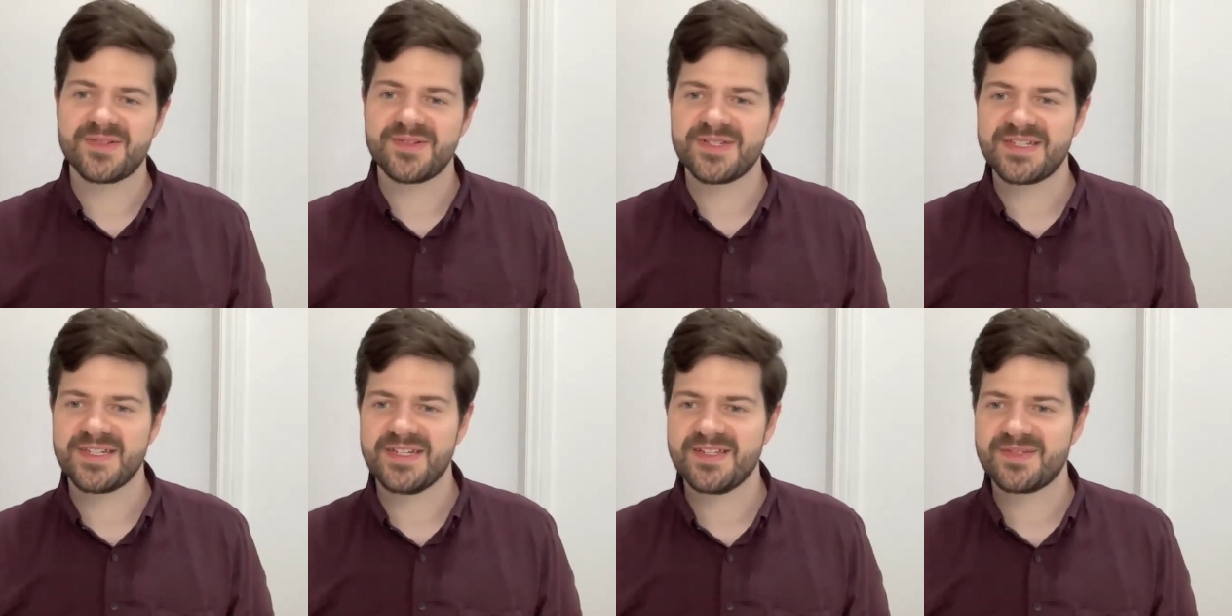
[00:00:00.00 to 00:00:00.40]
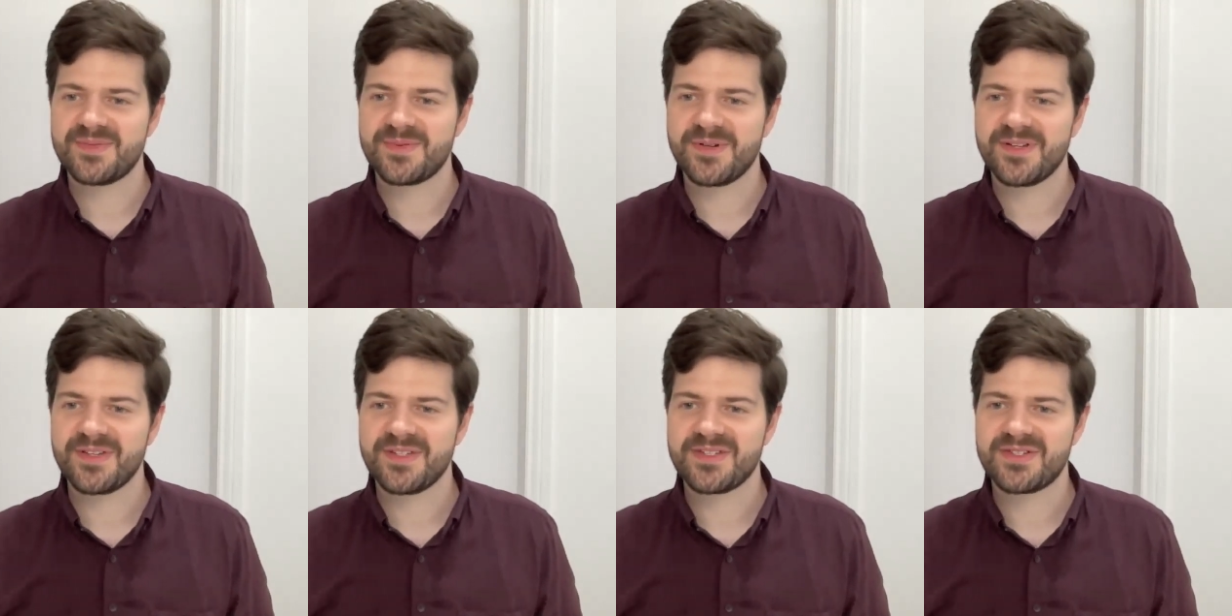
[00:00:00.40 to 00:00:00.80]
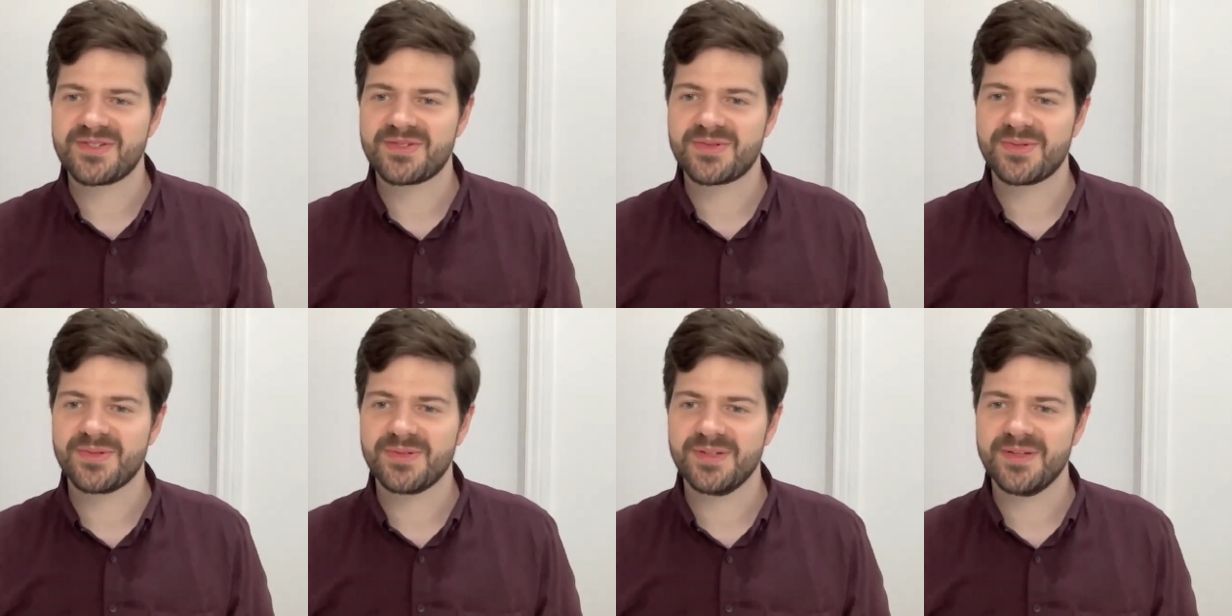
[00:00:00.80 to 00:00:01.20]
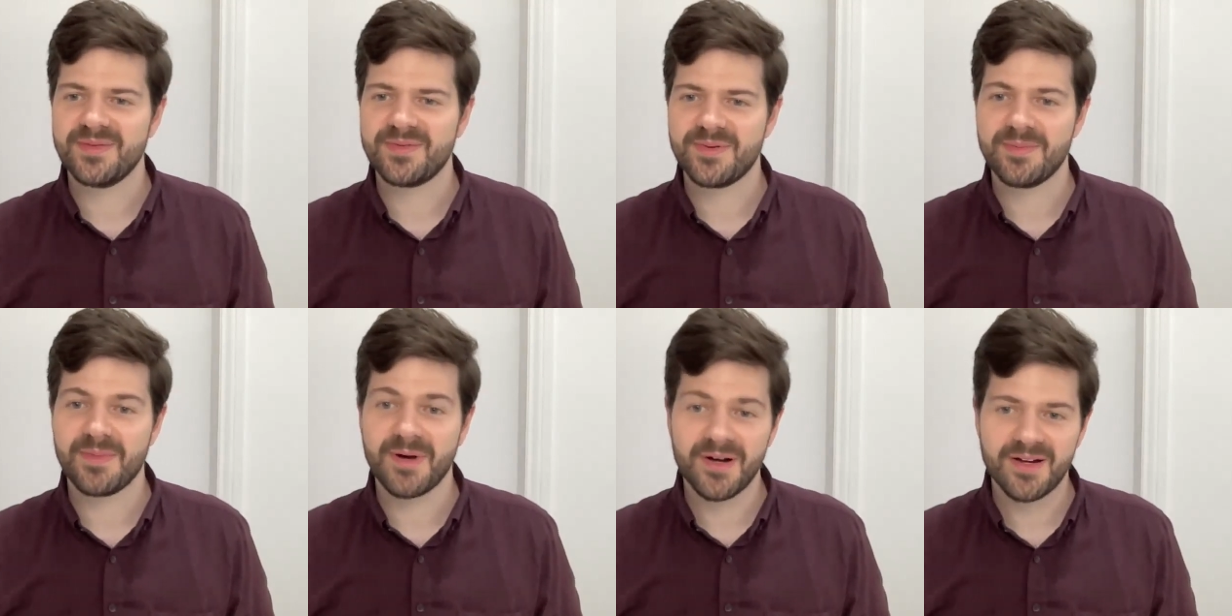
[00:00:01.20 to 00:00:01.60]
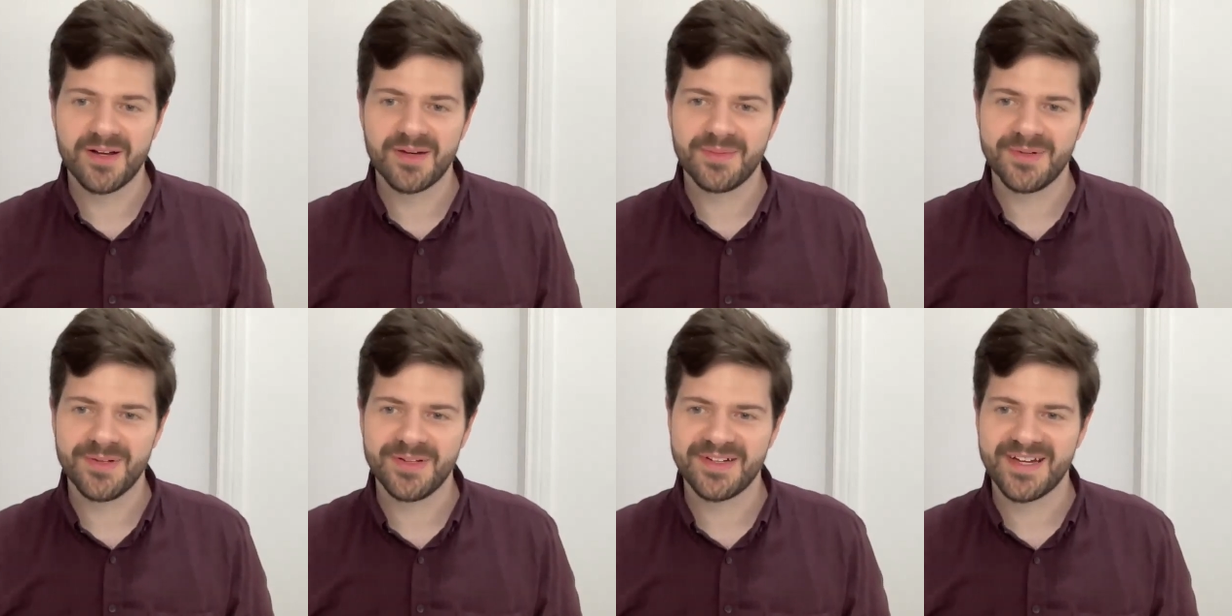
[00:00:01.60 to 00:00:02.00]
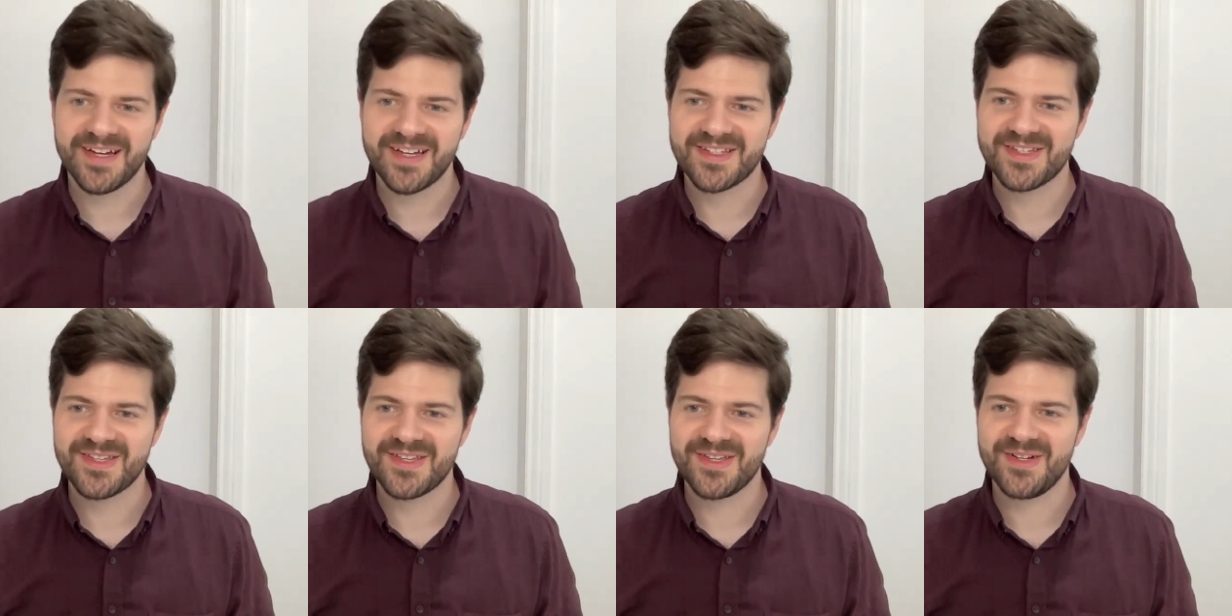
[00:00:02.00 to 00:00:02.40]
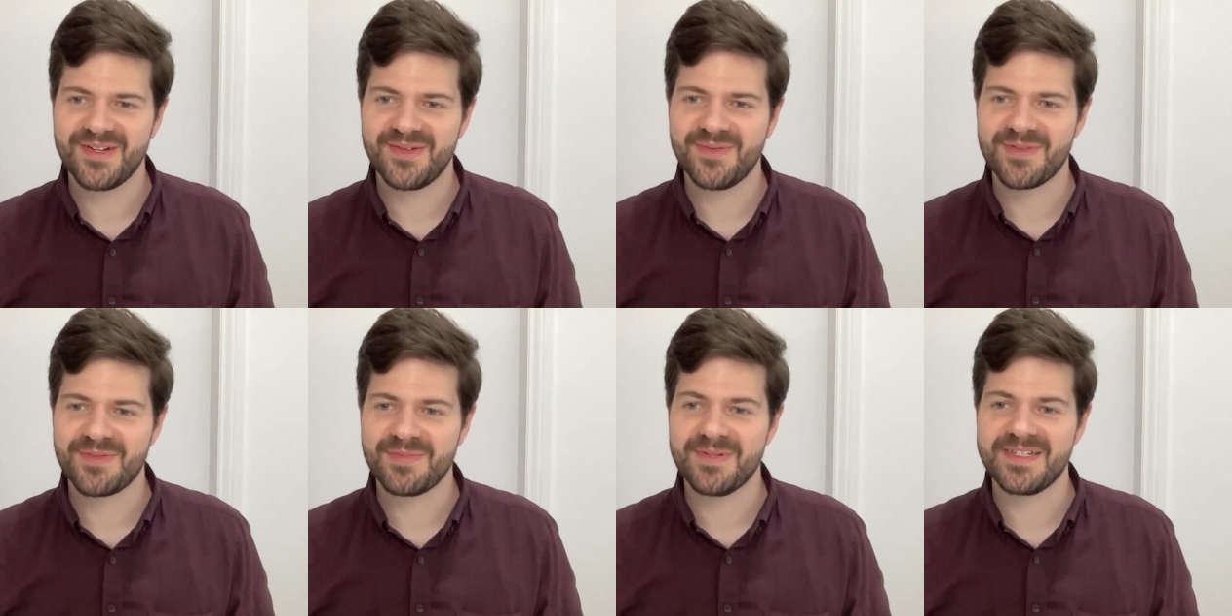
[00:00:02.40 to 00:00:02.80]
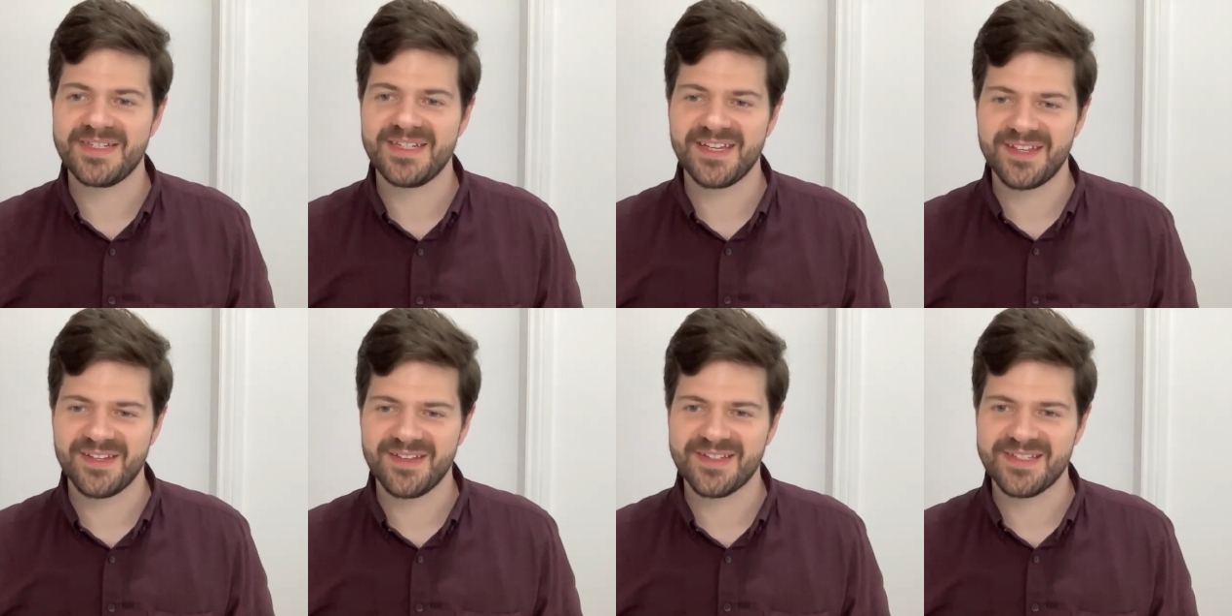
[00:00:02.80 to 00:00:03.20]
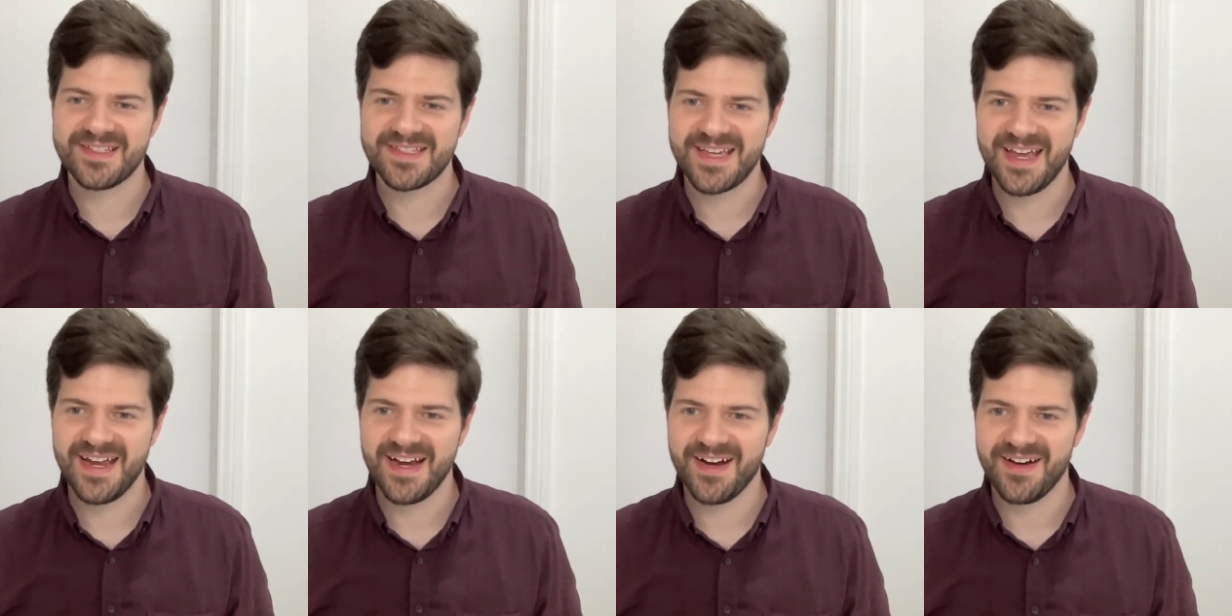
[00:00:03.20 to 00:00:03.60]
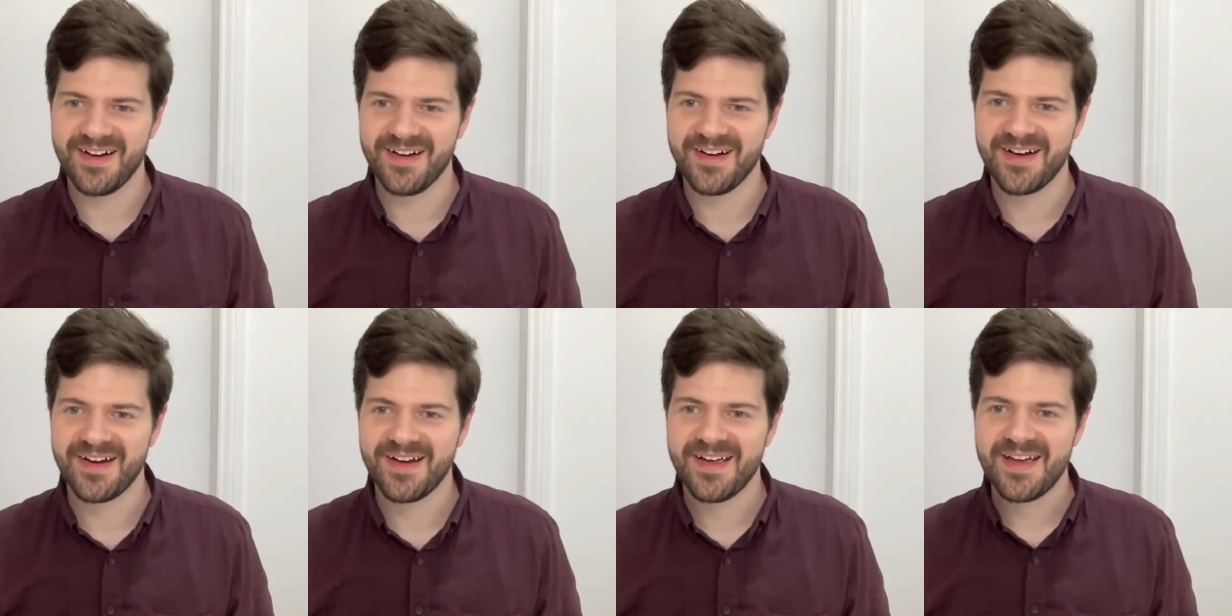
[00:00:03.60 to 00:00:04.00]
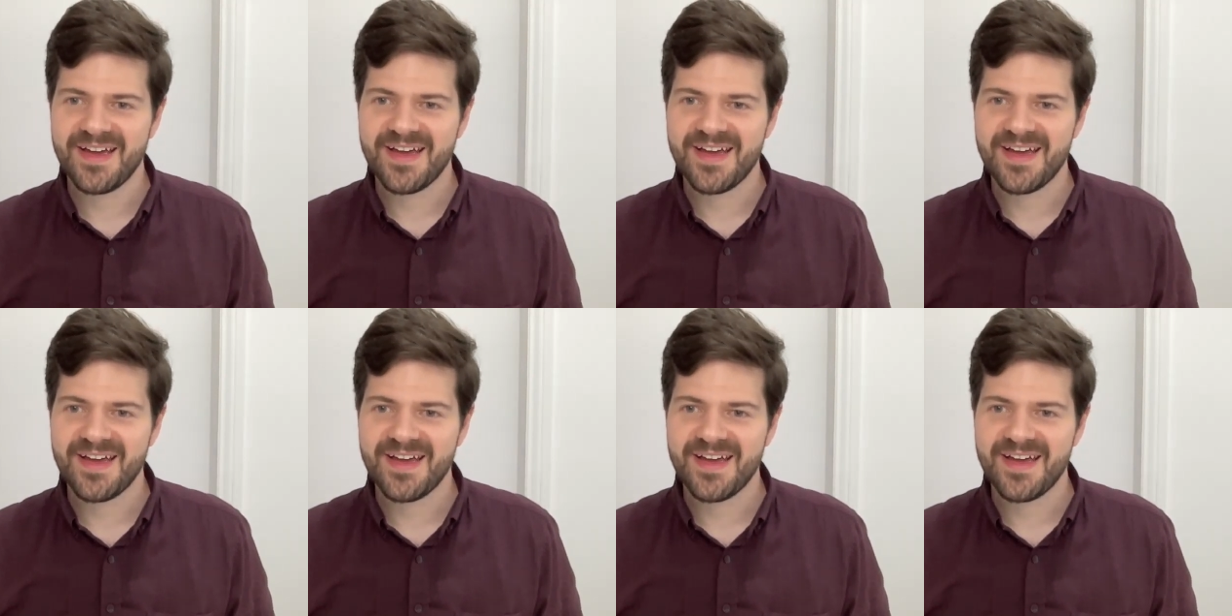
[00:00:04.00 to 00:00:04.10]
Kristina's work is truly remarkable and executed with meticulous care.